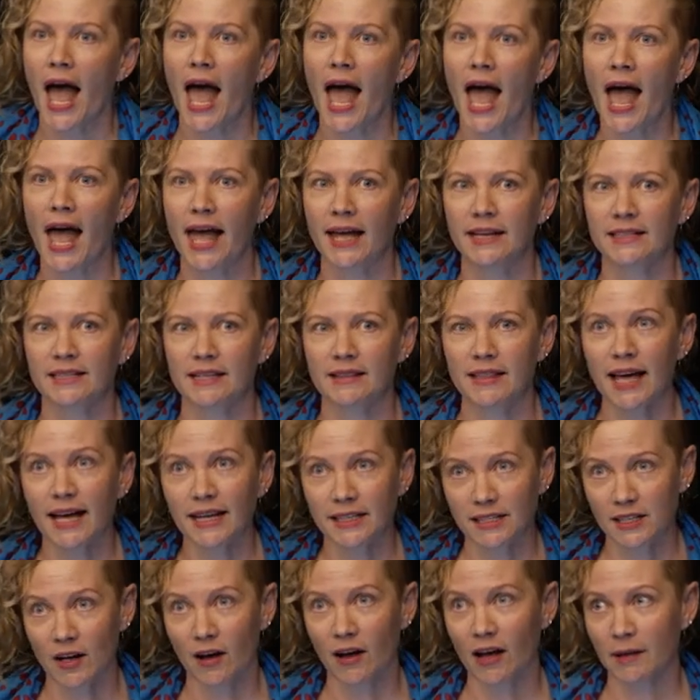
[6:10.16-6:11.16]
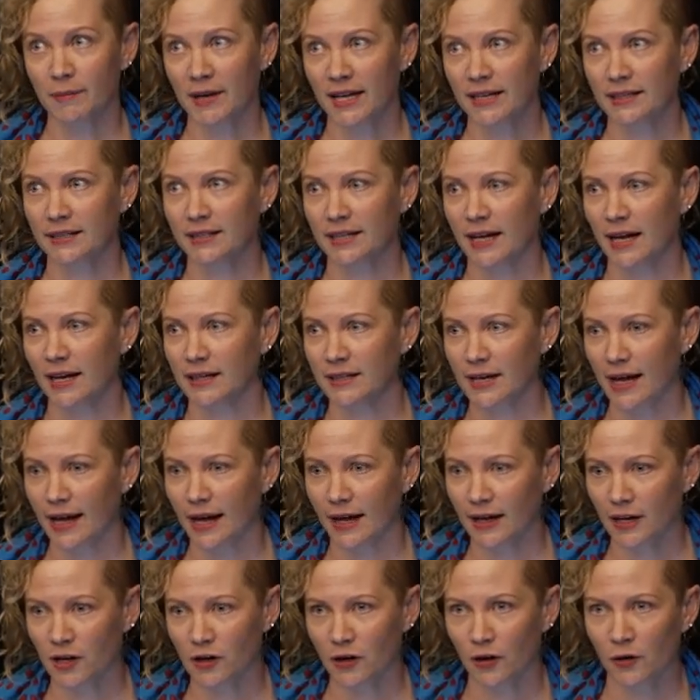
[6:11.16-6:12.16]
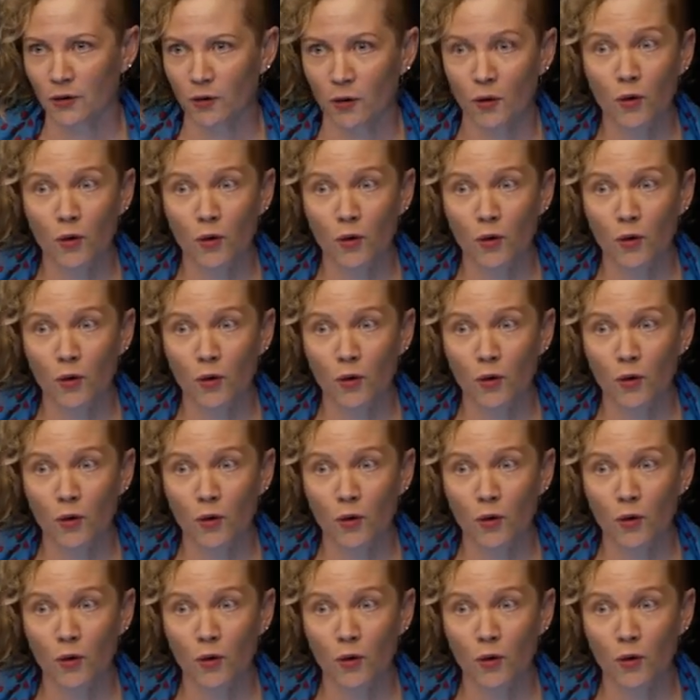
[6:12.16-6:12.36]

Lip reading: And at that time he said, you know,